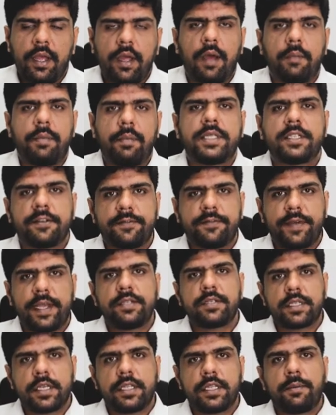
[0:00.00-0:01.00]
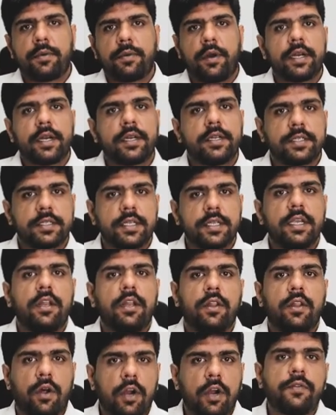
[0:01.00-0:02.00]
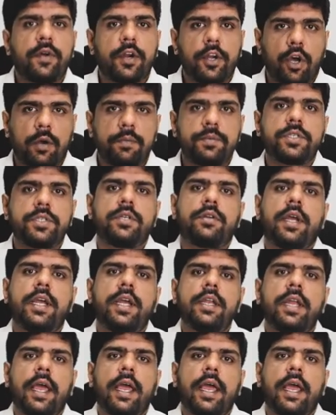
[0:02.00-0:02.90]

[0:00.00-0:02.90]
Uh, but suffice to say, the product is seeing a lot of adoption, right?